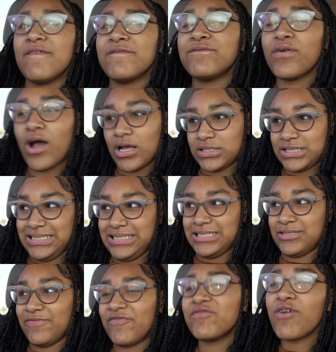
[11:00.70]
Frosty.
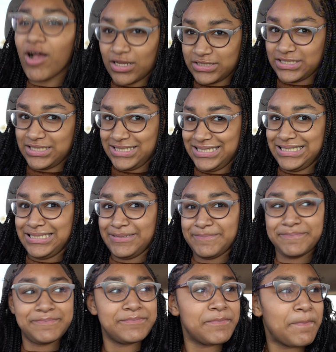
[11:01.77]
Frosty.
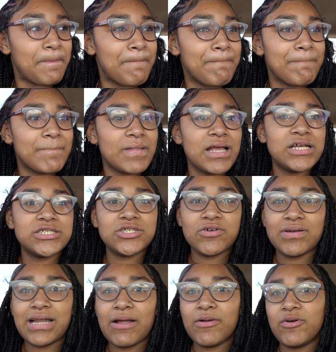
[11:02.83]
So
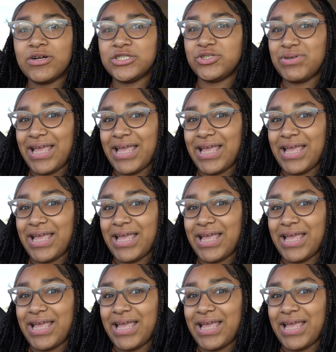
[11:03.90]
right now we're going to